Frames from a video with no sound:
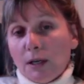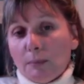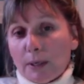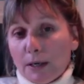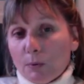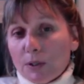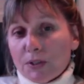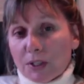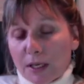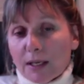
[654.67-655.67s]
But I will
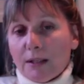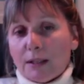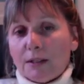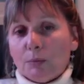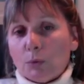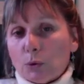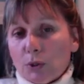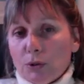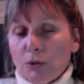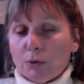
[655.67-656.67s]
say that the more
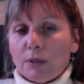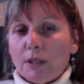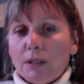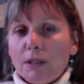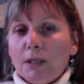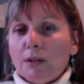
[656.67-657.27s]
you do it,